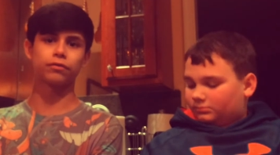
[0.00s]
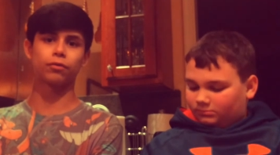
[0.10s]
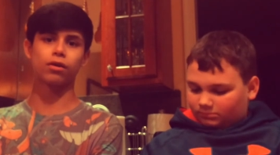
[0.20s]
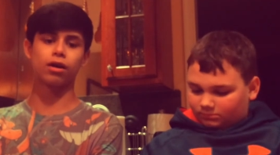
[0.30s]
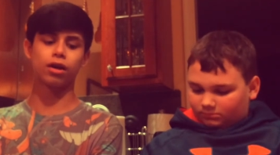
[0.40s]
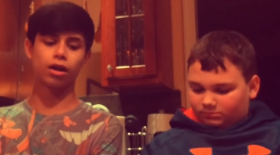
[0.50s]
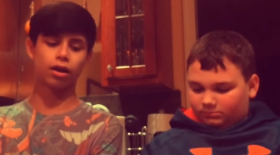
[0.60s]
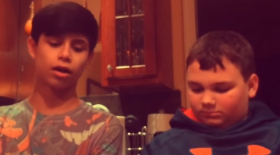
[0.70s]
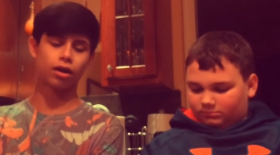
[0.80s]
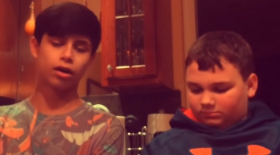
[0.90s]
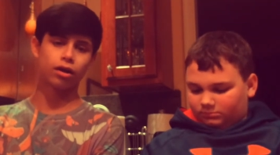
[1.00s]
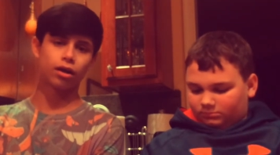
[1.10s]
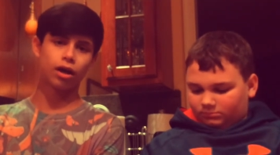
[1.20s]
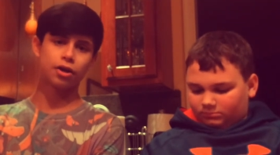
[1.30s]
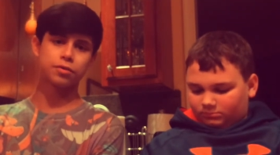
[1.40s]
Speaker 1: for our uh,
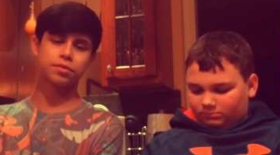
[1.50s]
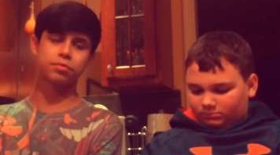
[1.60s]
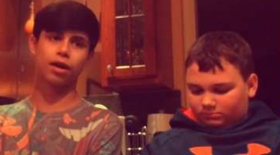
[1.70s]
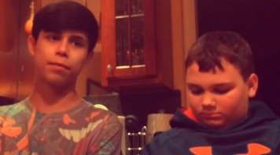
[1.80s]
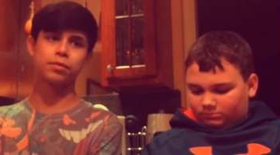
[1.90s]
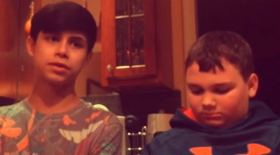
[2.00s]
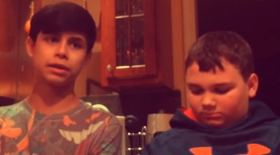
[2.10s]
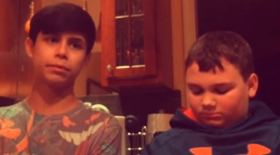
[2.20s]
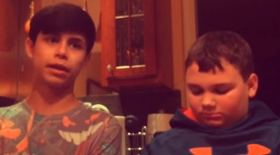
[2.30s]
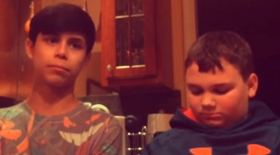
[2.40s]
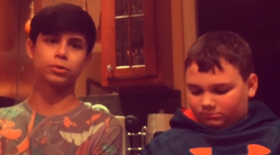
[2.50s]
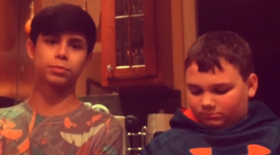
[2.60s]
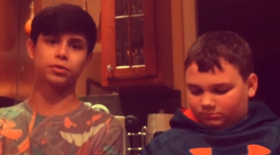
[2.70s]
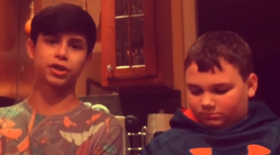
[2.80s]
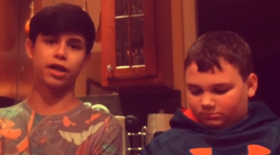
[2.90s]
100 subscribers. It's gonna be like
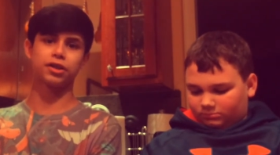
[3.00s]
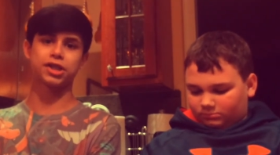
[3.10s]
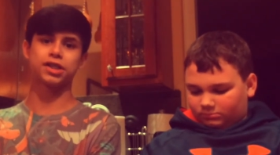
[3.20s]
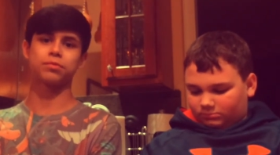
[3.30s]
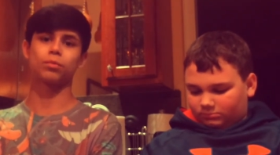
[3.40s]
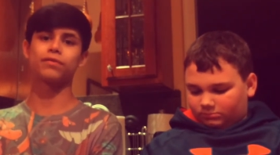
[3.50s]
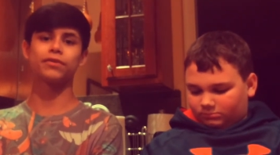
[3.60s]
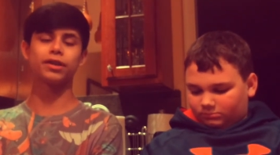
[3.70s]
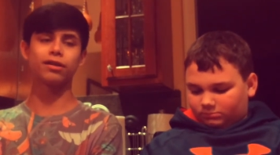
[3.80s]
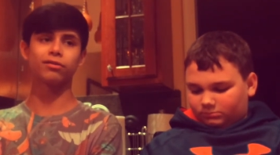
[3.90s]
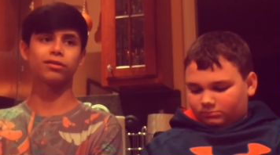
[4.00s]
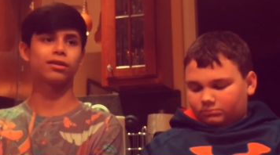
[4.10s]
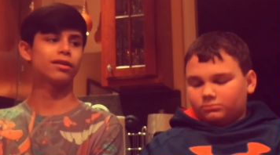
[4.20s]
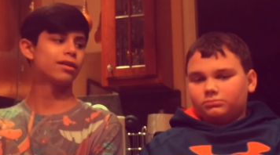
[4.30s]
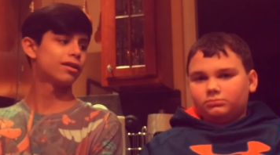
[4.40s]
multiple challenges in one video.
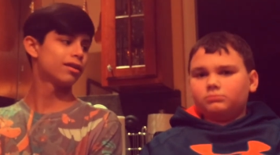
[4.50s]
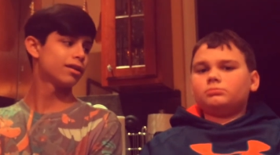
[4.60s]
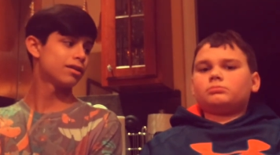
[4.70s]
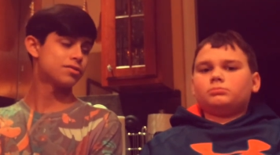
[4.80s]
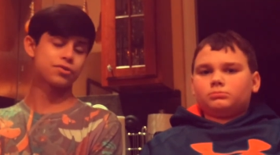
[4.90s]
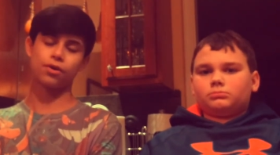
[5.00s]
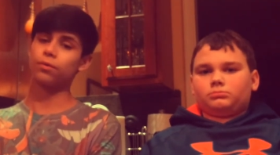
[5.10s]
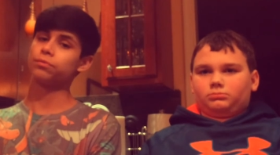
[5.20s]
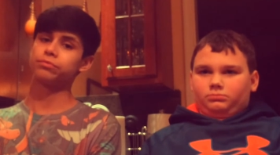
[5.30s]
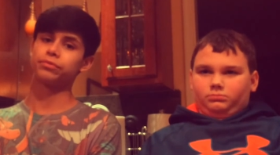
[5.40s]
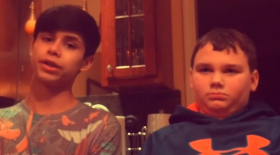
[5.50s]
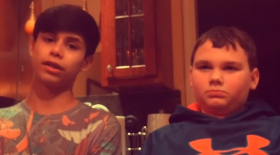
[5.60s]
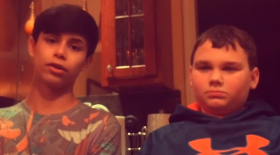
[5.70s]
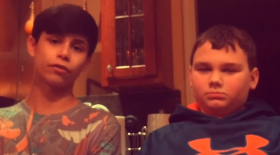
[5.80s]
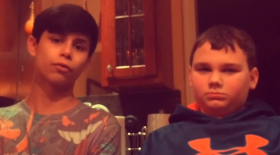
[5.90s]
So
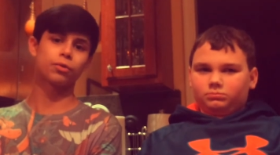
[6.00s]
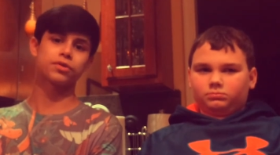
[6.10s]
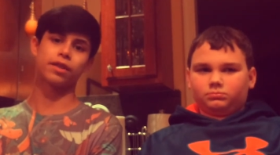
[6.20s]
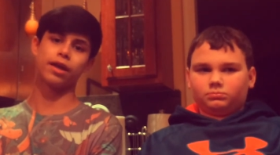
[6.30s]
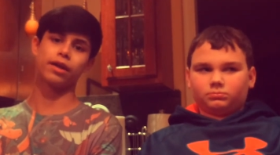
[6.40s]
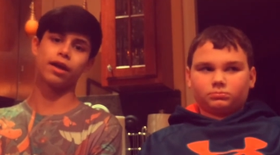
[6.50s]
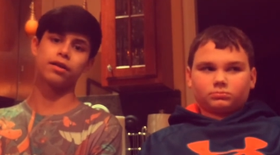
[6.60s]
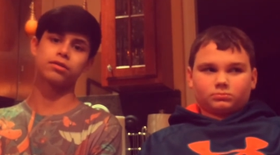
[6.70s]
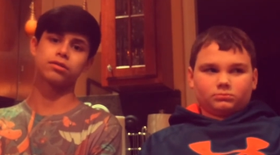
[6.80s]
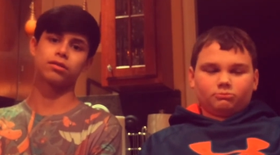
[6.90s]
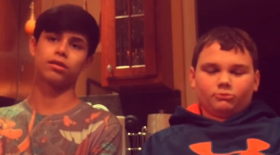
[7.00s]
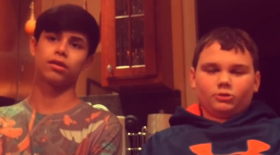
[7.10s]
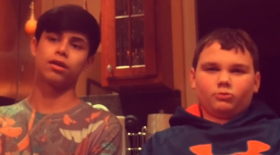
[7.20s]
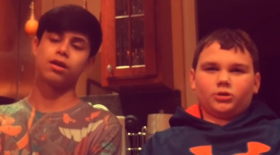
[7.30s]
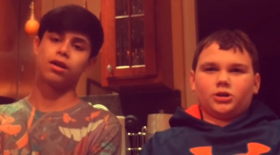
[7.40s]
get look forward to that, guys.
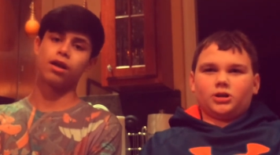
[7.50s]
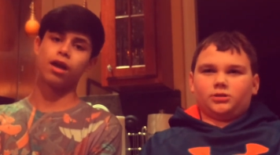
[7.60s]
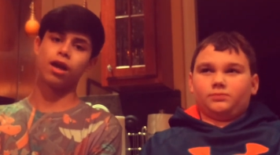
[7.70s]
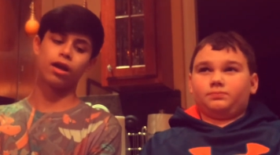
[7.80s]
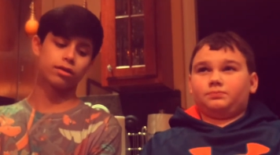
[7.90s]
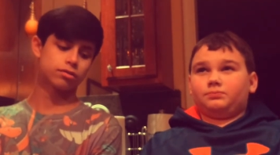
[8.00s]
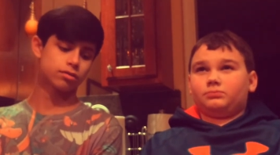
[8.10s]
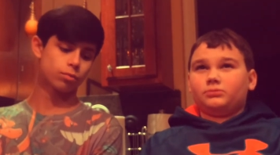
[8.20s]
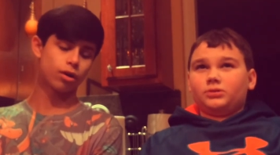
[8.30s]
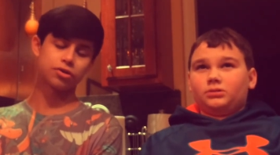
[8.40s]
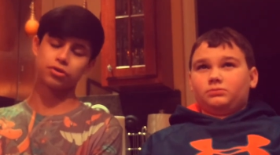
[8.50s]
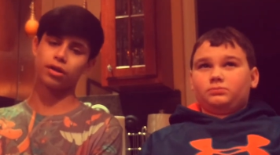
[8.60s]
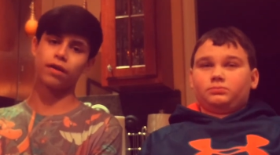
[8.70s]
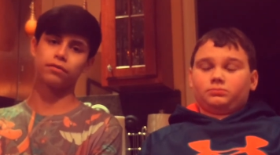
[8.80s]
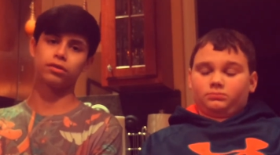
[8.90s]
We're gonna and we're also
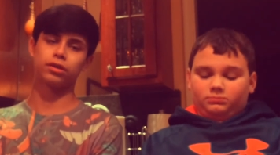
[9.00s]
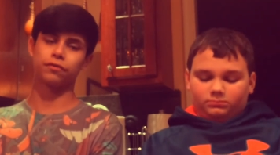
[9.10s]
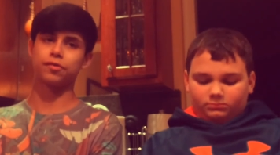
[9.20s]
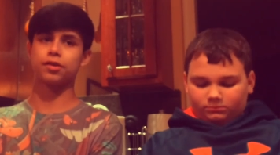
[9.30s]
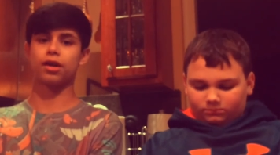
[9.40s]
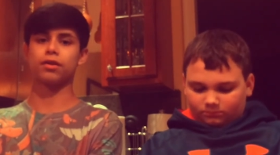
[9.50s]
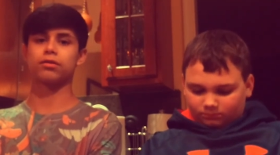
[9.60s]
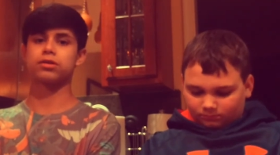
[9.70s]
gonna have a different other